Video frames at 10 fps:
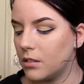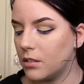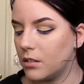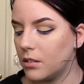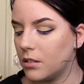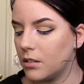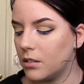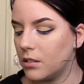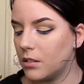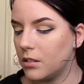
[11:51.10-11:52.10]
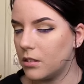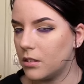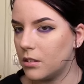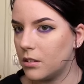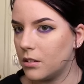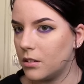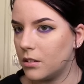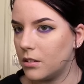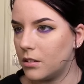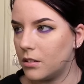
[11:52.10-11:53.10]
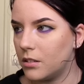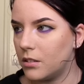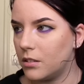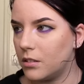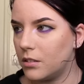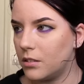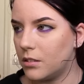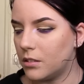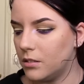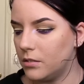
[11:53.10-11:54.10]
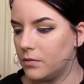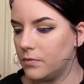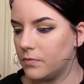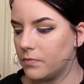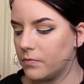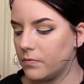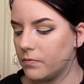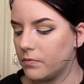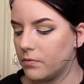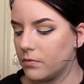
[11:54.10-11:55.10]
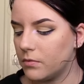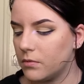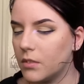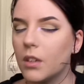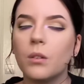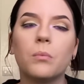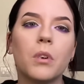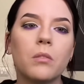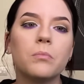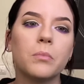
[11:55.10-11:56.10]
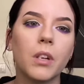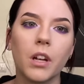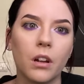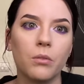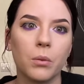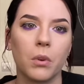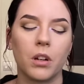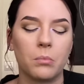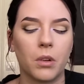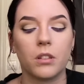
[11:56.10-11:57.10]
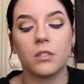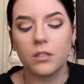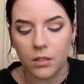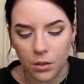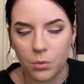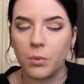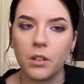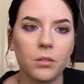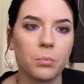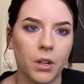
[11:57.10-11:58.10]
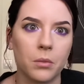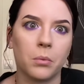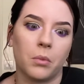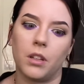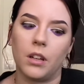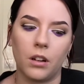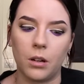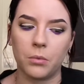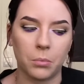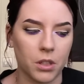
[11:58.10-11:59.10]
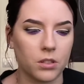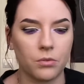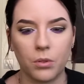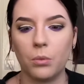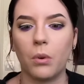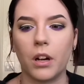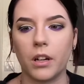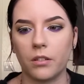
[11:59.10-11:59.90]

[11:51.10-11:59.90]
whoops, and you try it, everyone else is gonna love it. You know, if it looks. Well, not everyone, but you will probably get compliments if you walk out